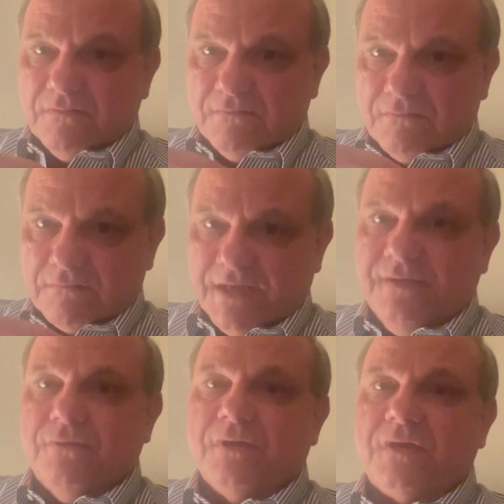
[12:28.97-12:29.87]

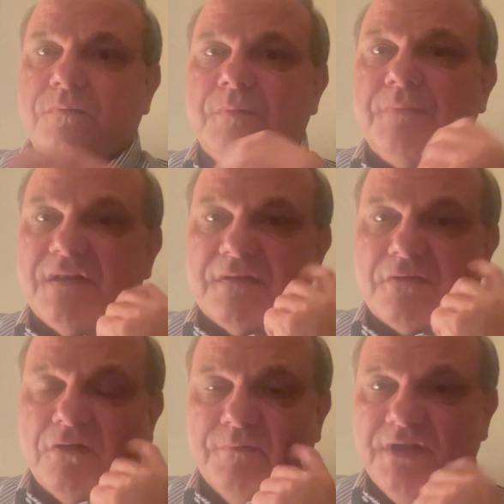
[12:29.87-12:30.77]
radio equipment,
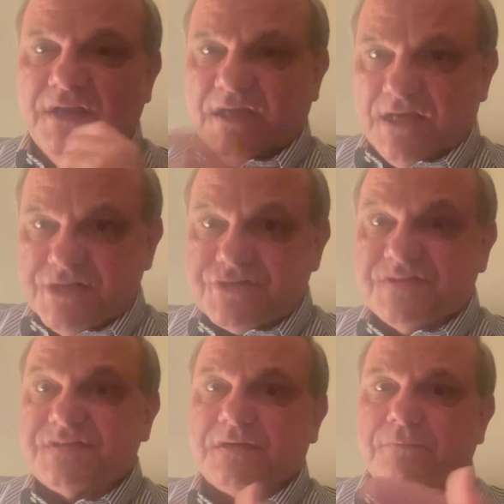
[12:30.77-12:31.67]

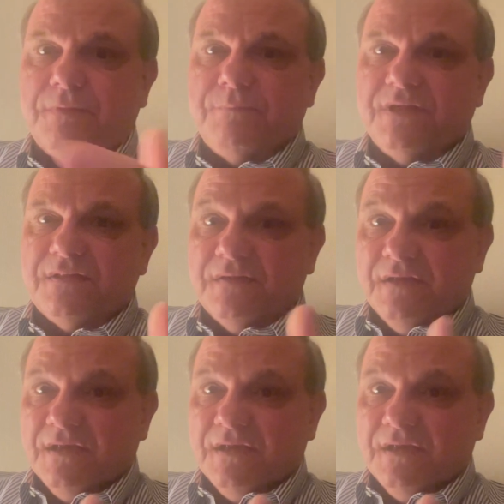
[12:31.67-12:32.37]
communications equipment,